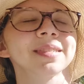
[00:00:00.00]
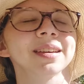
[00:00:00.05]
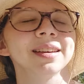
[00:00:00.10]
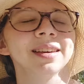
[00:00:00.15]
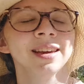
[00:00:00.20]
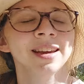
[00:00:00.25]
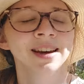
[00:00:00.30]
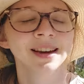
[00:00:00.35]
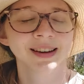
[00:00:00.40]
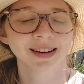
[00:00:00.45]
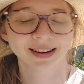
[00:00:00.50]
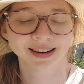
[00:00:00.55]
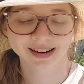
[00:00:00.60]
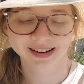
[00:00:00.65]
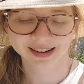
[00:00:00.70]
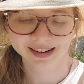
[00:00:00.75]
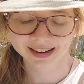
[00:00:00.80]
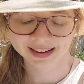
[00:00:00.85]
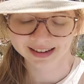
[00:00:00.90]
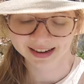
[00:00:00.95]
yeah,
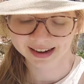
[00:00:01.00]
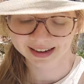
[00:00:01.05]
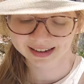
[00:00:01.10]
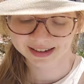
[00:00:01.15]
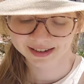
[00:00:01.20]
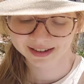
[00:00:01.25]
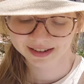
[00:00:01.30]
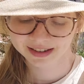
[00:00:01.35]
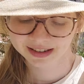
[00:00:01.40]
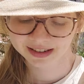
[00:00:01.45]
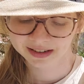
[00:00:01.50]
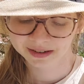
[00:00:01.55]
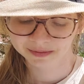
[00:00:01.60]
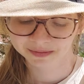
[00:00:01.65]
I, I just